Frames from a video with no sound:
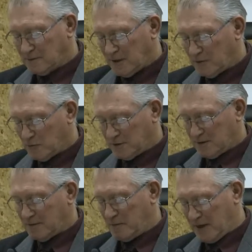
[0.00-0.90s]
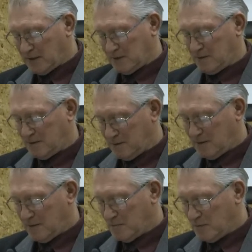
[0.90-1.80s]
it was the best
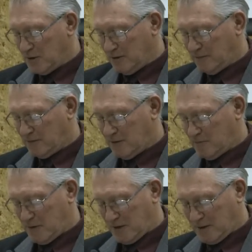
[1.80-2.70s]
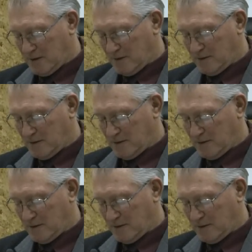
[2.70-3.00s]
move to make.